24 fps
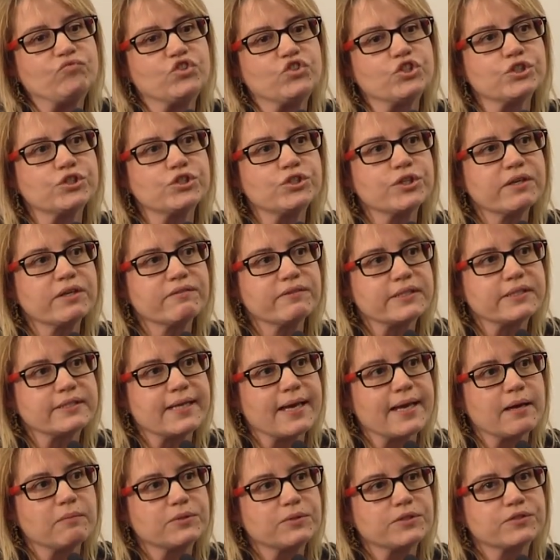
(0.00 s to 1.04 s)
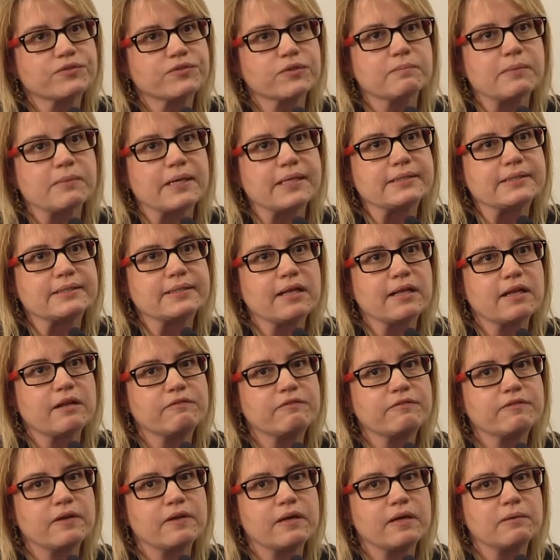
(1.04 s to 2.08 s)
Just to give examples from
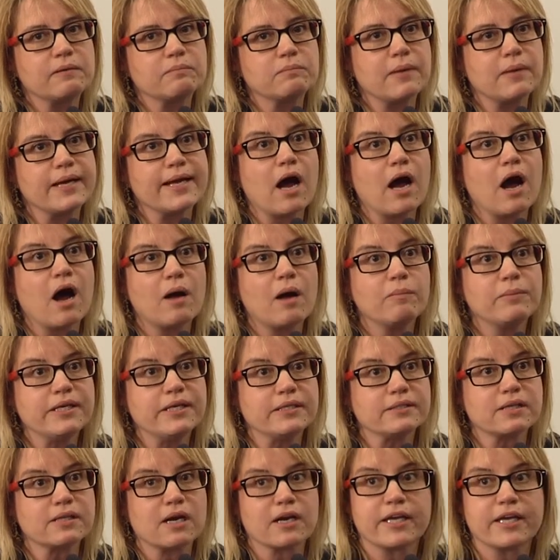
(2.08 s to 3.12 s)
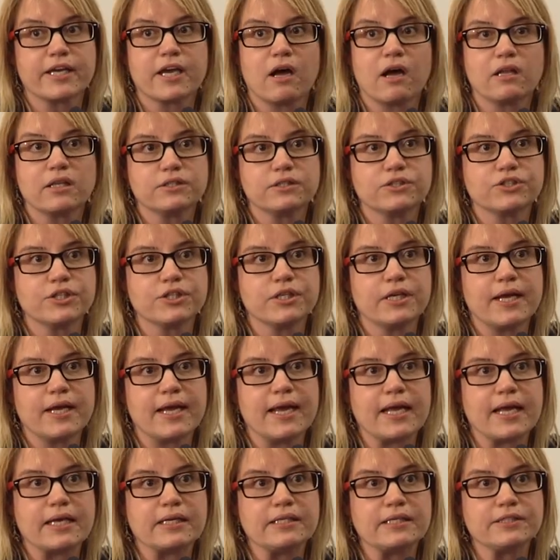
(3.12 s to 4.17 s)
myself, my hobby is archaeology
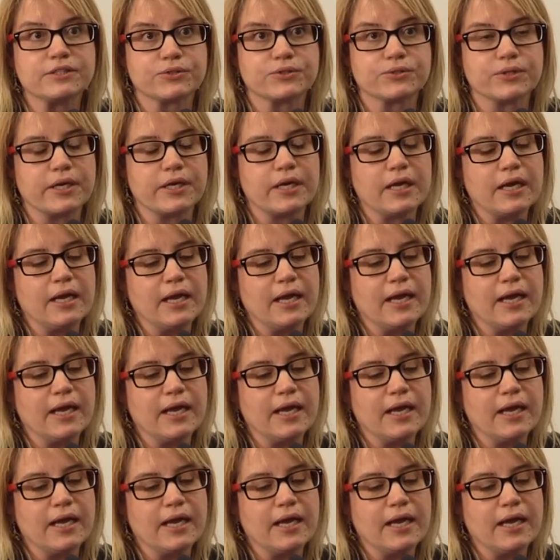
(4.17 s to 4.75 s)
and history.